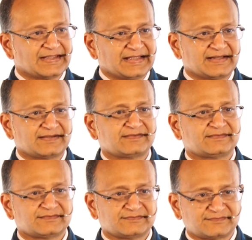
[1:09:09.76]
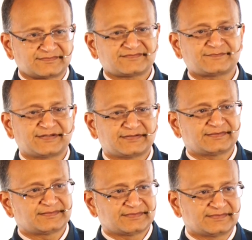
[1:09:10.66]
and trust me,
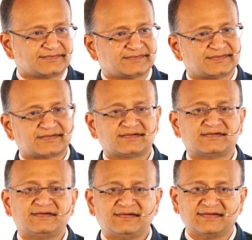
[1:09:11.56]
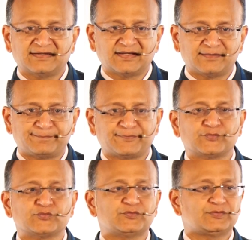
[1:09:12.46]
it will help
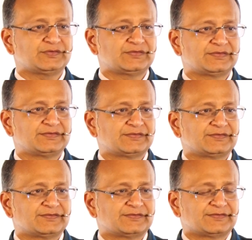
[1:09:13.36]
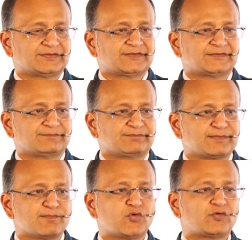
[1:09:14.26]
you be
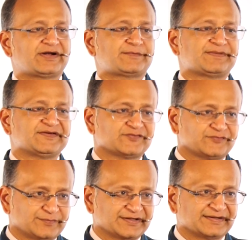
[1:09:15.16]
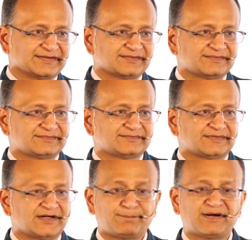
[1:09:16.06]
more at peace of mind,
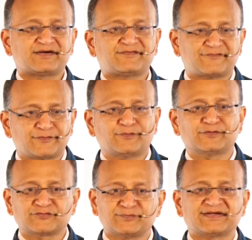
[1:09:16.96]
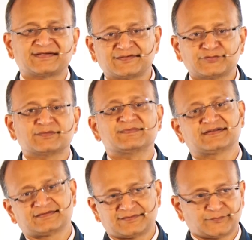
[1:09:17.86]
apart from also making you a
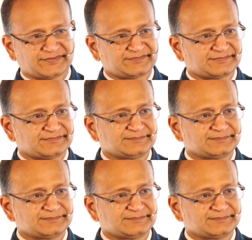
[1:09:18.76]
better investor.